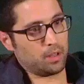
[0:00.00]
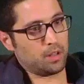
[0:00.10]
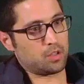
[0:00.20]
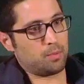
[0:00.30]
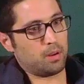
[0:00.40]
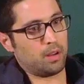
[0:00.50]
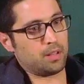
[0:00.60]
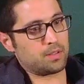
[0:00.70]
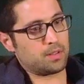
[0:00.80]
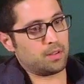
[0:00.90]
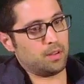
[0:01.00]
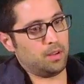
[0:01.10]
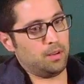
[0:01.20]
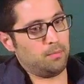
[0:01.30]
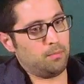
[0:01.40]
good experience.
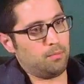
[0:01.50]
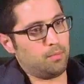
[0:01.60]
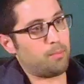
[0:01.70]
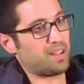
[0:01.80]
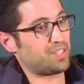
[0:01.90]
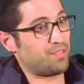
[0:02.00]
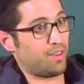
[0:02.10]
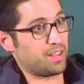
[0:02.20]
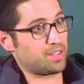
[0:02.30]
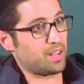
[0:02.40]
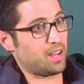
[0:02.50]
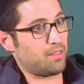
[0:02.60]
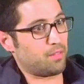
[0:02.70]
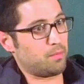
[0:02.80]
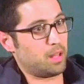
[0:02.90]
Um, the best advice I
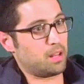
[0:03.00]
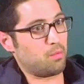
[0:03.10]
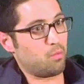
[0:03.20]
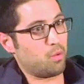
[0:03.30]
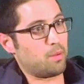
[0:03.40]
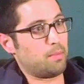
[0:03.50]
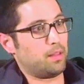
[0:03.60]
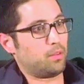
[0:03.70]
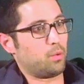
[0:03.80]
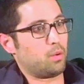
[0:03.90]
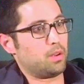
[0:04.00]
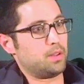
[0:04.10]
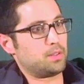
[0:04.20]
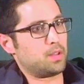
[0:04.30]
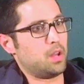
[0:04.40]
got from any one mentor
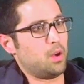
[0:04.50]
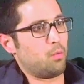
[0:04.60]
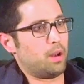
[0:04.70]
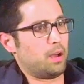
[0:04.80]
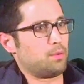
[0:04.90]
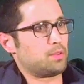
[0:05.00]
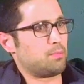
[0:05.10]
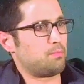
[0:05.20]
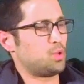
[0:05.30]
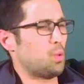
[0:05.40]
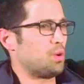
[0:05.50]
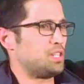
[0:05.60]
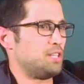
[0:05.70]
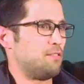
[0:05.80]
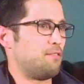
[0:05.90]
is when I was
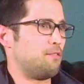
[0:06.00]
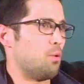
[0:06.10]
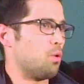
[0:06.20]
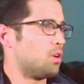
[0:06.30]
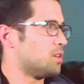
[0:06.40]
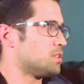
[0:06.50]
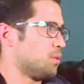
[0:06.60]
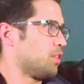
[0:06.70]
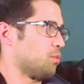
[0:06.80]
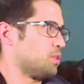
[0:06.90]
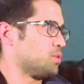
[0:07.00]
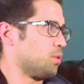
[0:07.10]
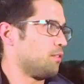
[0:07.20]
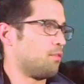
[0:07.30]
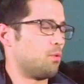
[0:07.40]
24, 23,
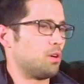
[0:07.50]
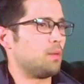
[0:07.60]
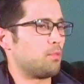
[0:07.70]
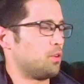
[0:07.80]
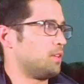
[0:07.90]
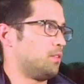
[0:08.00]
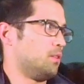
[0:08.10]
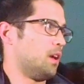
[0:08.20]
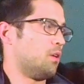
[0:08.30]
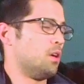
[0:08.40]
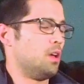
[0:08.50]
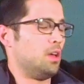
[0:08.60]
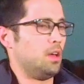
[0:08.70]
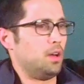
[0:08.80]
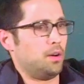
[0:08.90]
24, I'm 32 now,
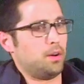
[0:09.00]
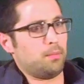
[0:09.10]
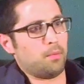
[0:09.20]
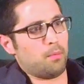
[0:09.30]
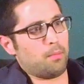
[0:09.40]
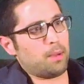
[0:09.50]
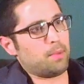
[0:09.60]
um, my